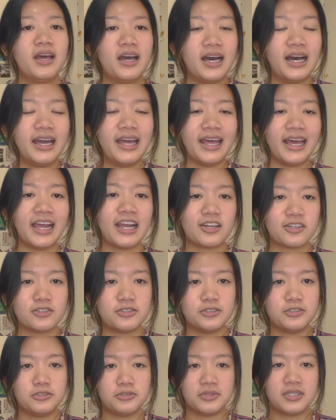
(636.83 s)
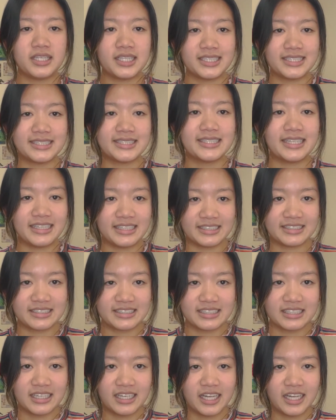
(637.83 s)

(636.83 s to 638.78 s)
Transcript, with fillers: I actually do these things